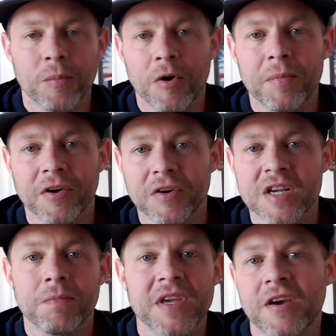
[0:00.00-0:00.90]

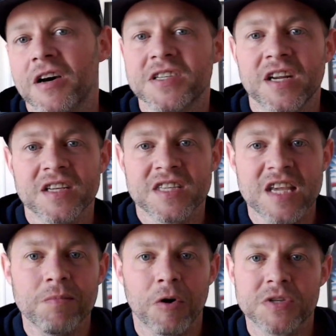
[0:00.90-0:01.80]
mobility because it is
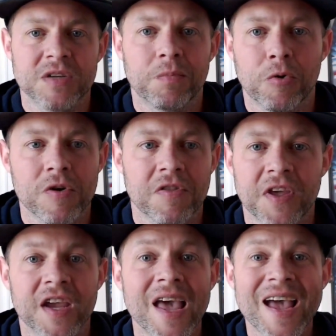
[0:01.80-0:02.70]
the most important
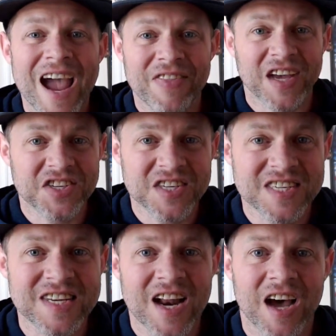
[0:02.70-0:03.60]
thing, and that's
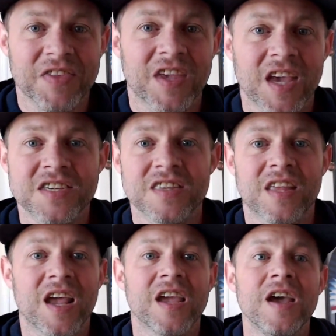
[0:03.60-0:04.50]
just not the case. And
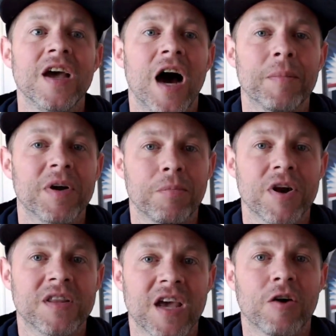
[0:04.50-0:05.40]
today I'm going to
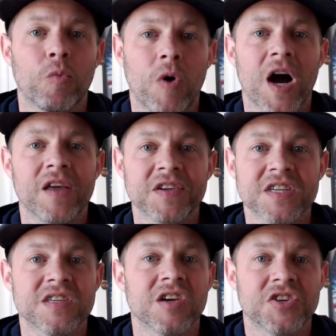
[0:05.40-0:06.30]
break down why
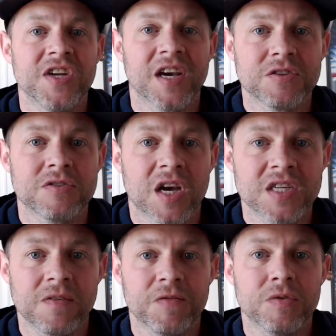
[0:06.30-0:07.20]
this is such an
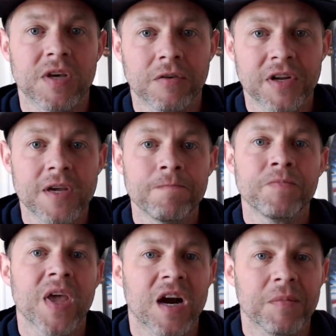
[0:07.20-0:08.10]
exercise in futility,
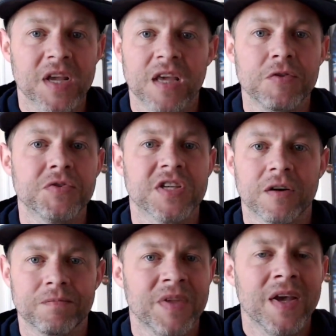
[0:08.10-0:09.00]
and I'm going to give you
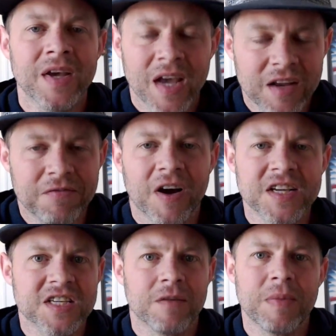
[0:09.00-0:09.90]
some
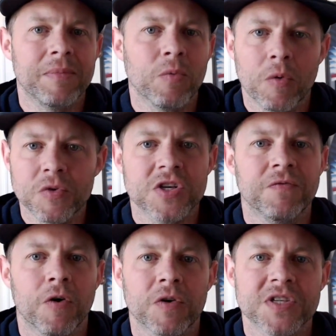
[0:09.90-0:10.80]
advice on maybe what we
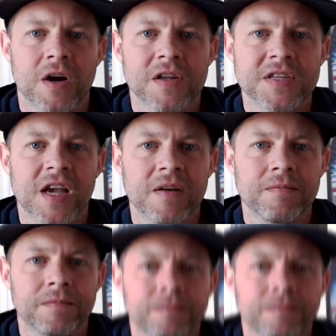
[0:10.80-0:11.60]
should focus on instead.